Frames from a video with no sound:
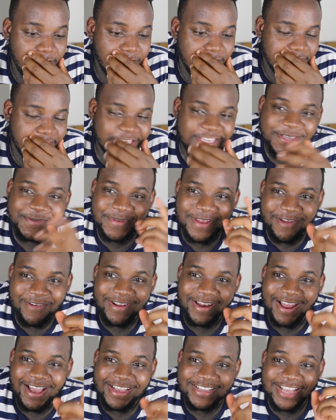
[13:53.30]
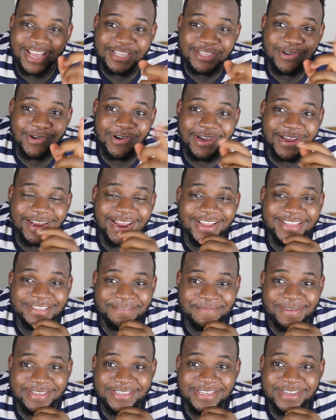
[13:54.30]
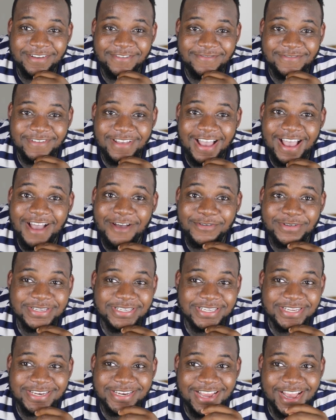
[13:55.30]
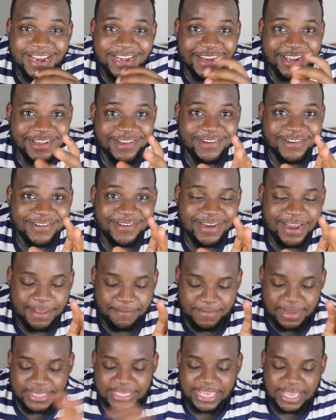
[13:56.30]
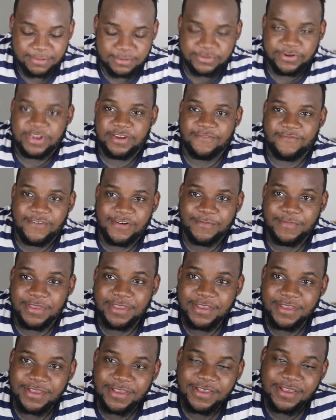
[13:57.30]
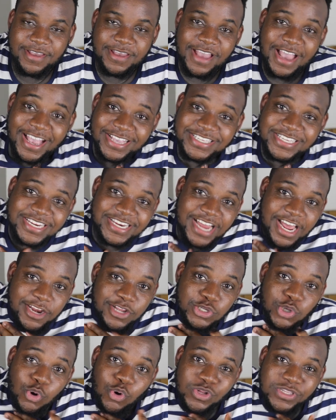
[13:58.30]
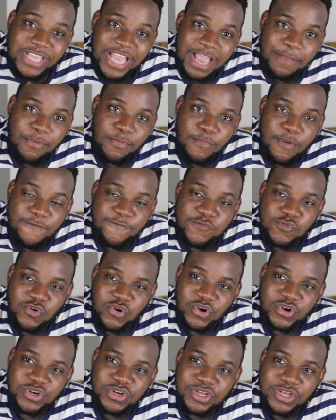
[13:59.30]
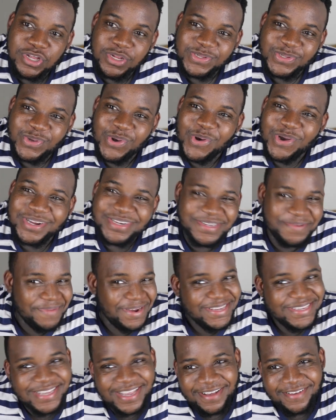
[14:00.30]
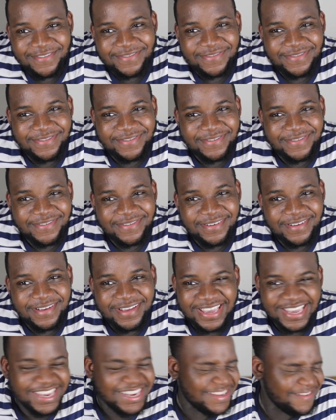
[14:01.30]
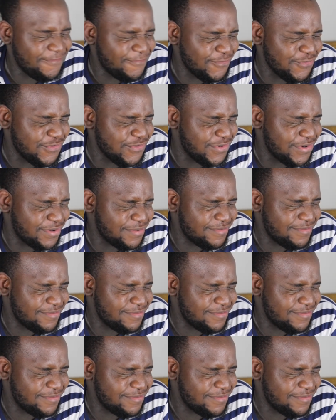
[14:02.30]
This is what I realized. I talk a lot to myself. I was sitting down here. Like, my table's right in front of me. I sit down this whole time on my phone, talking to myself, eating food,